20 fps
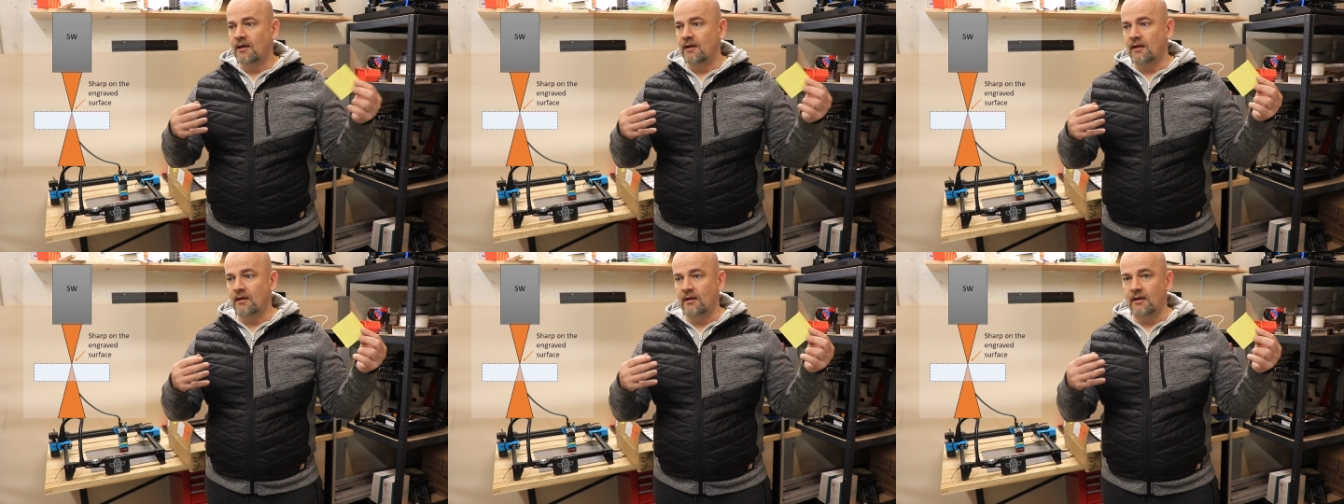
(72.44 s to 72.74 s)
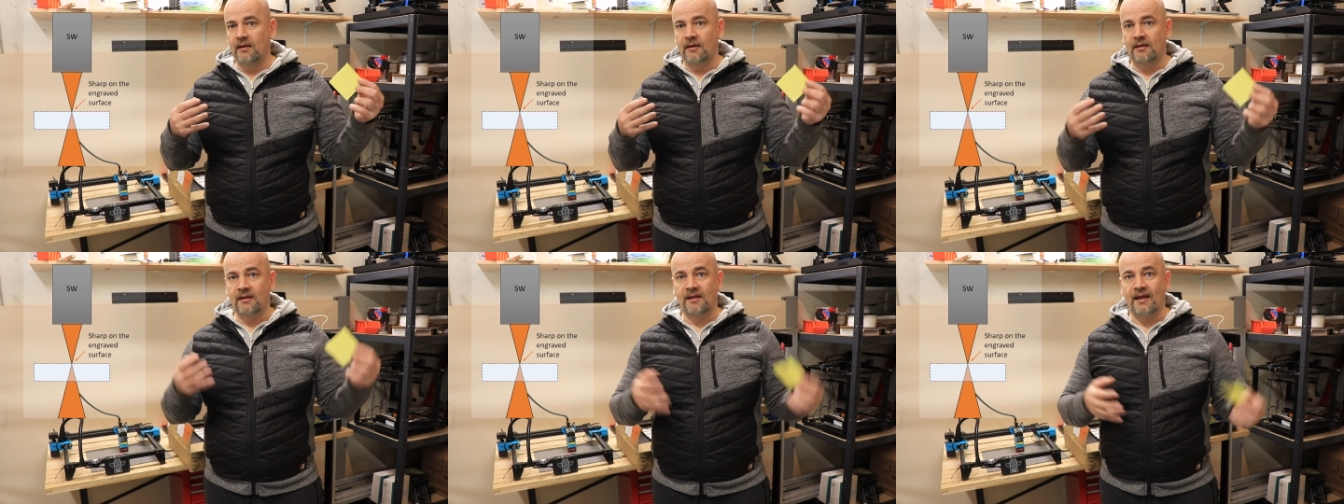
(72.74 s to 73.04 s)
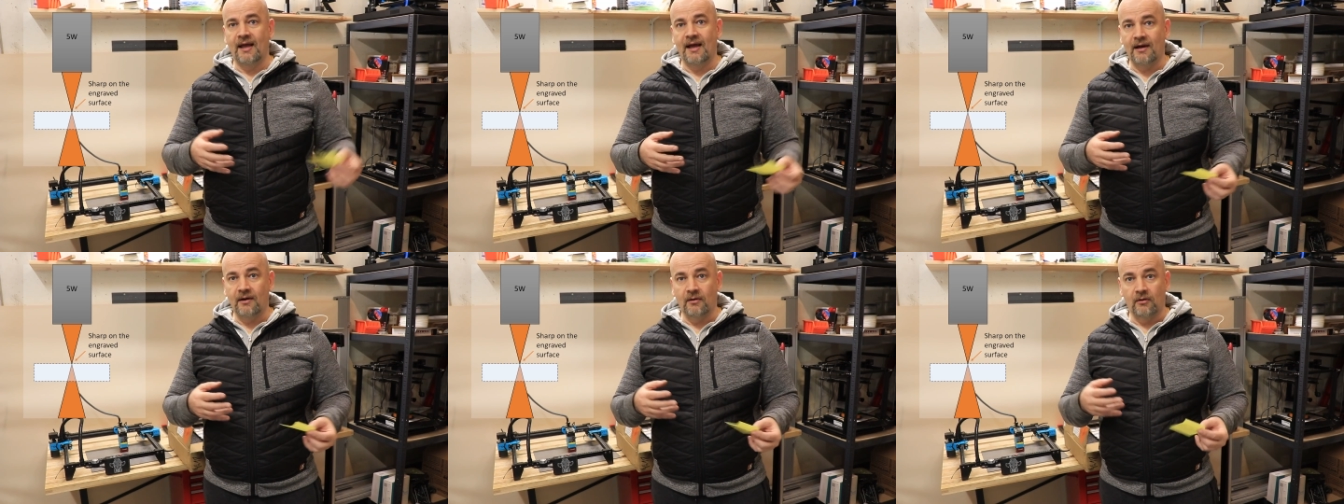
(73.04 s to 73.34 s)
uh,
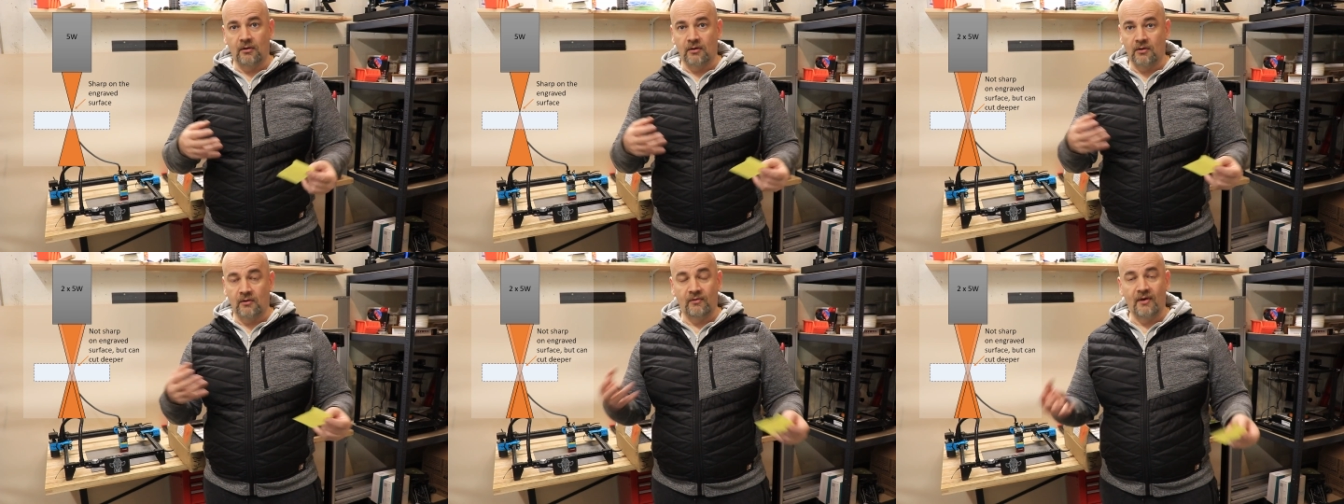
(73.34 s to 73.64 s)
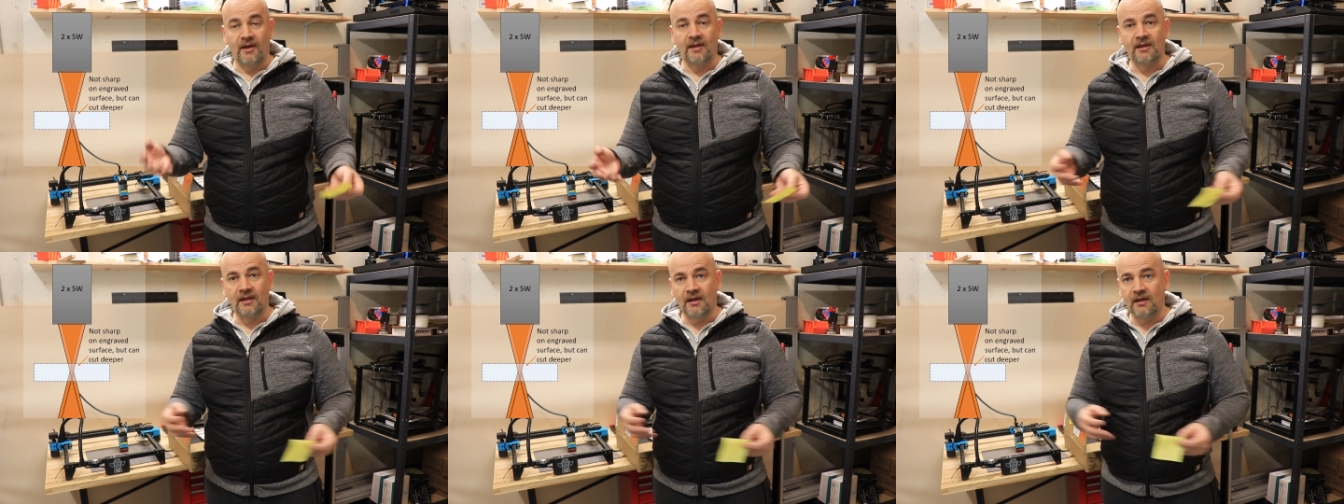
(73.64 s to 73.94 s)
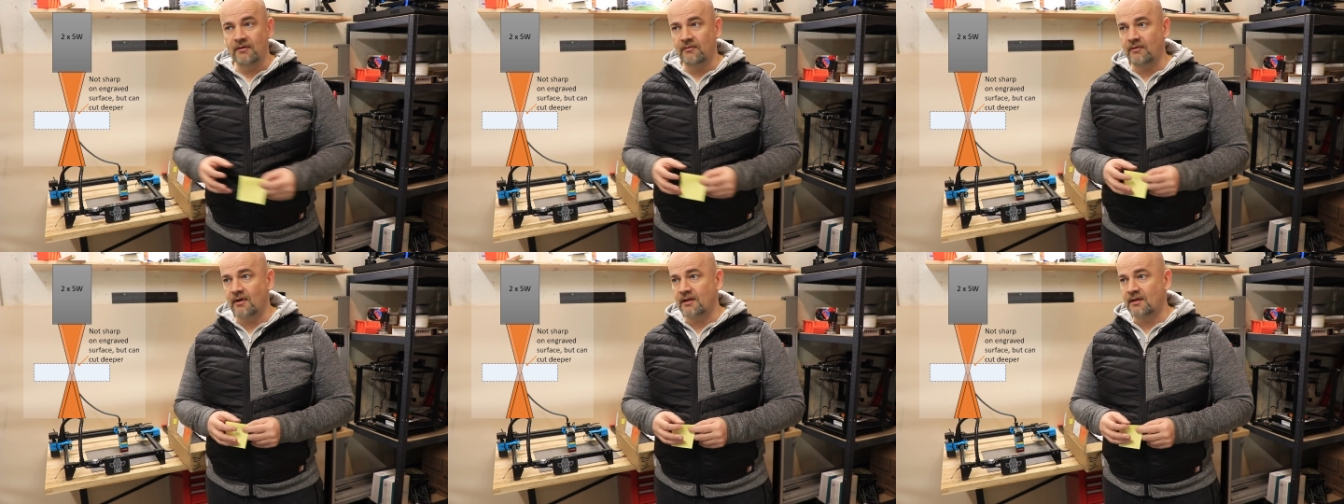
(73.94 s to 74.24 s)
ten or
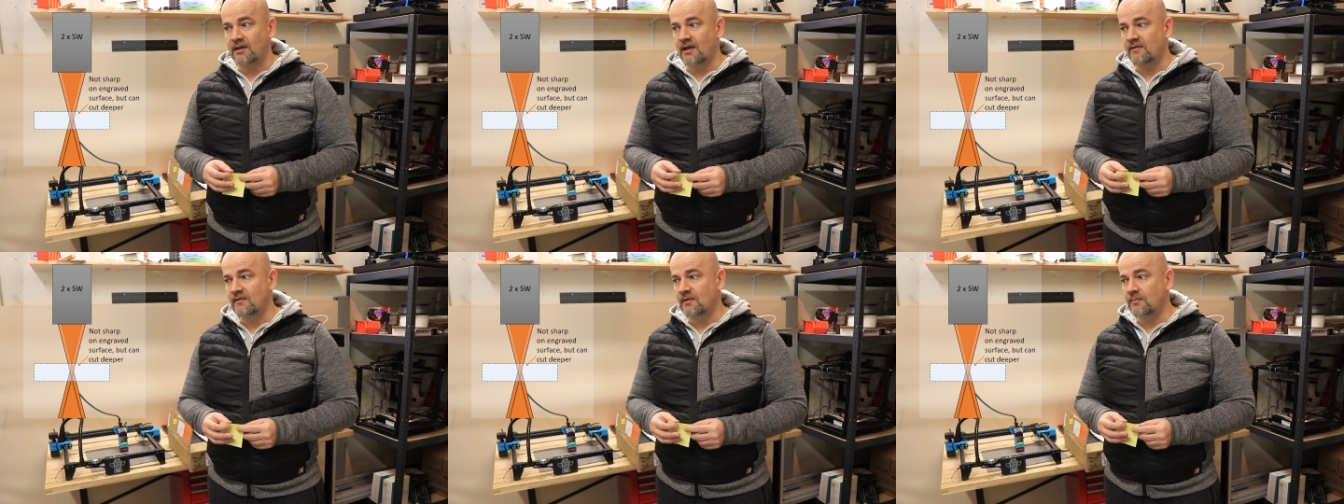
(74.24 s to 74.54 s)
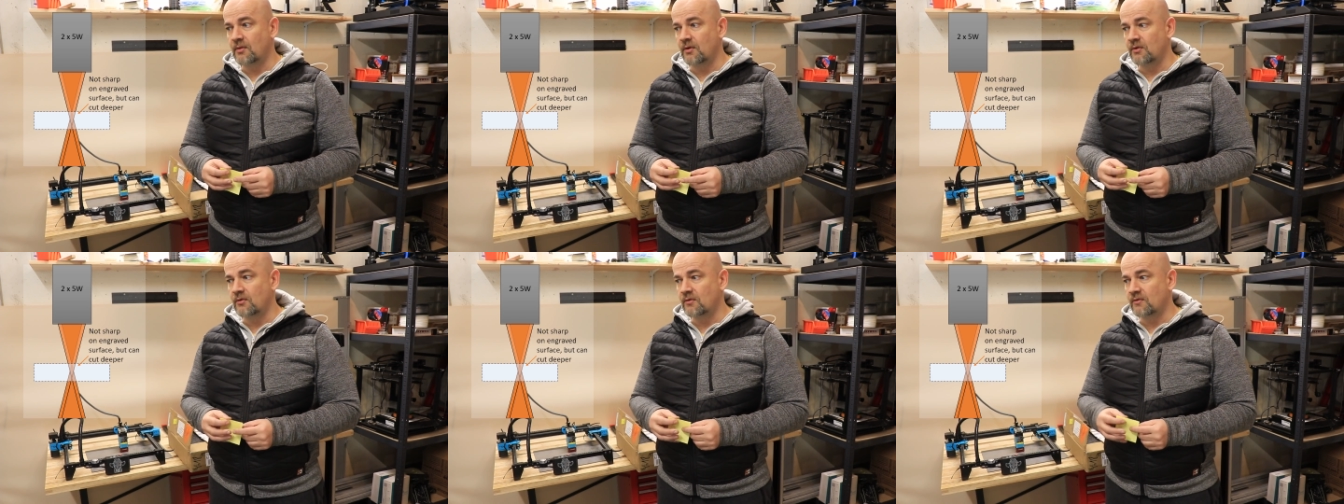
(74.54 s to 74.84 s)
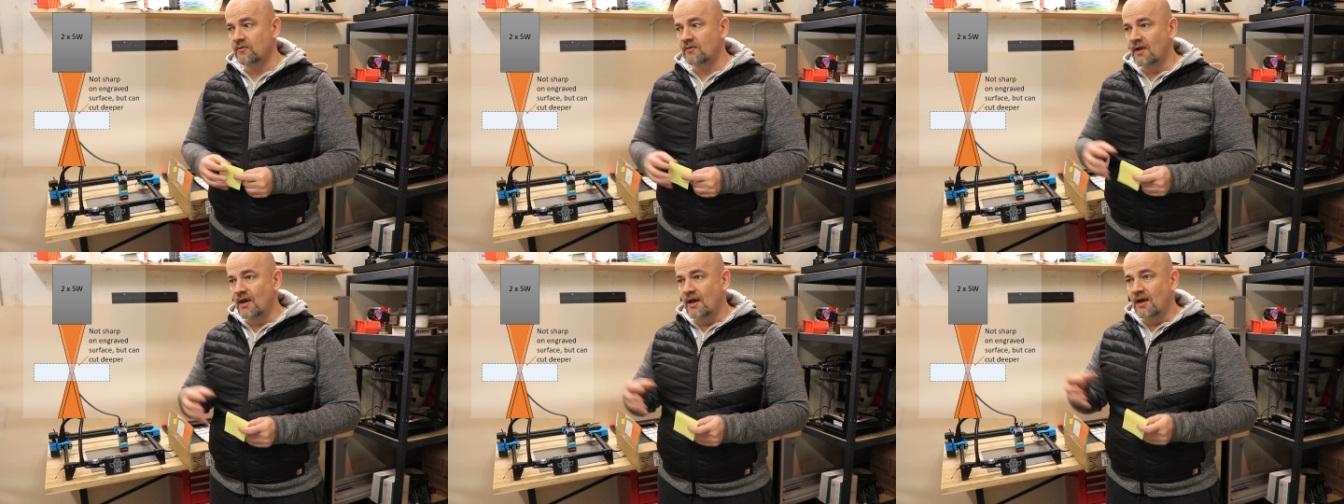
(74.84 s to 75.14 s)
twenty watt laser
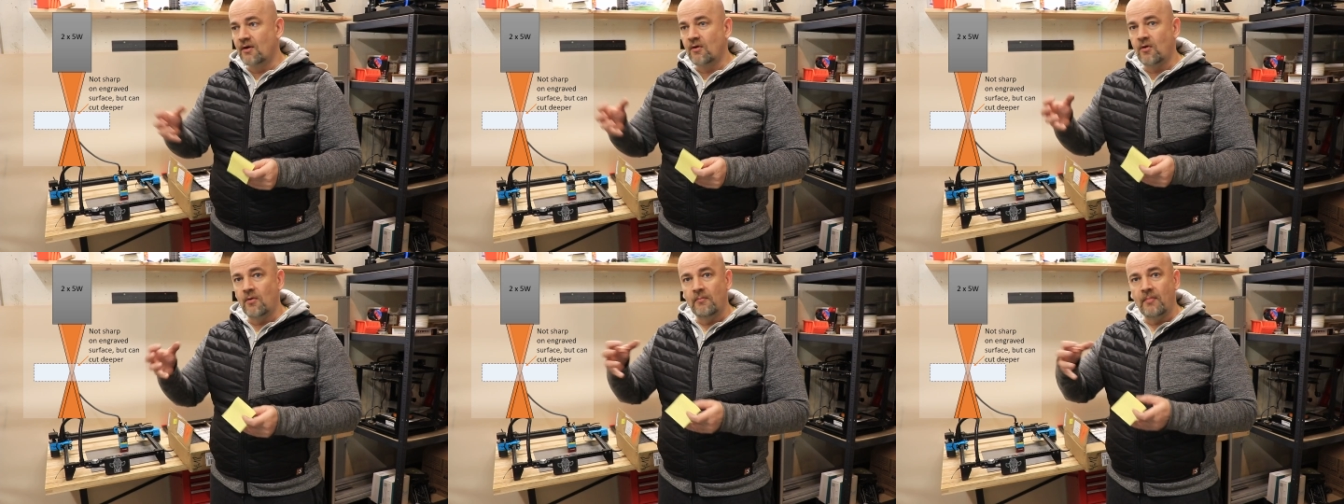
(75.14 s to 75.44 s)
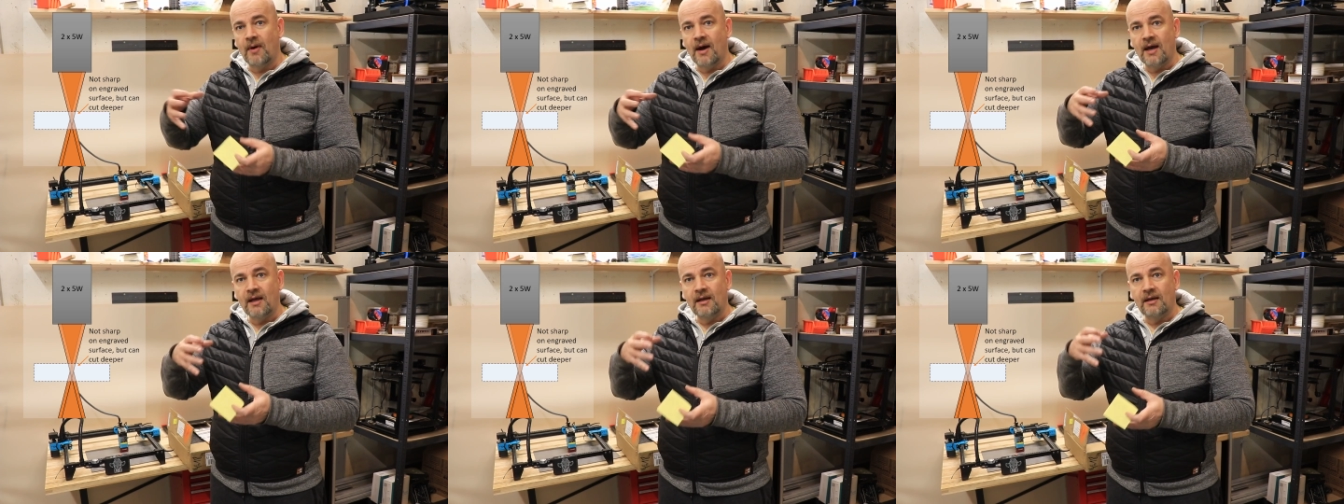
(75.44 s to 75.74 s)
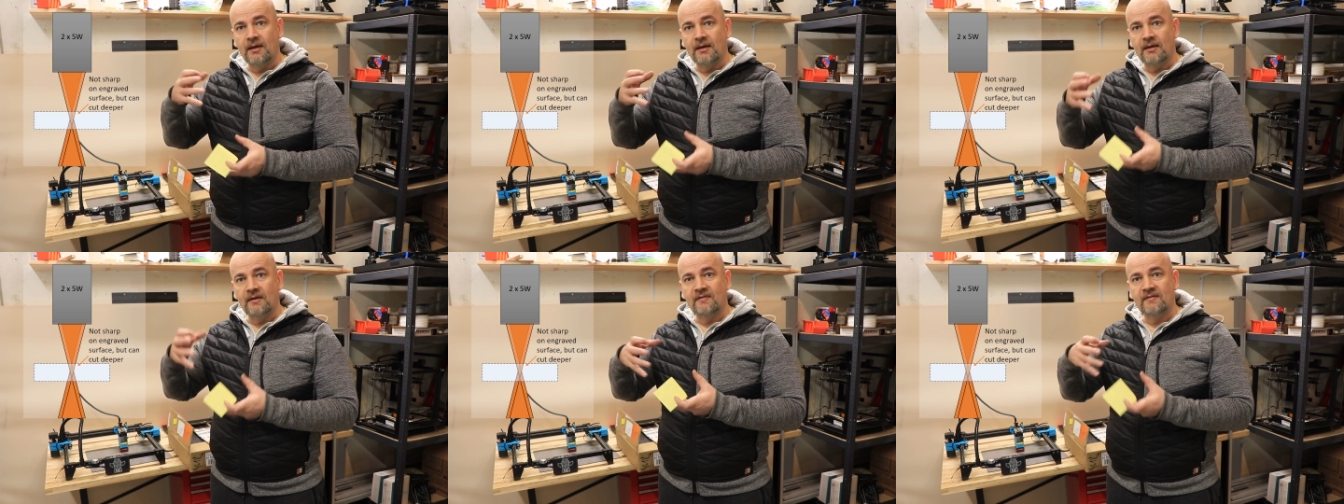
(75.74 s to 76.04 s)
modules combine uh,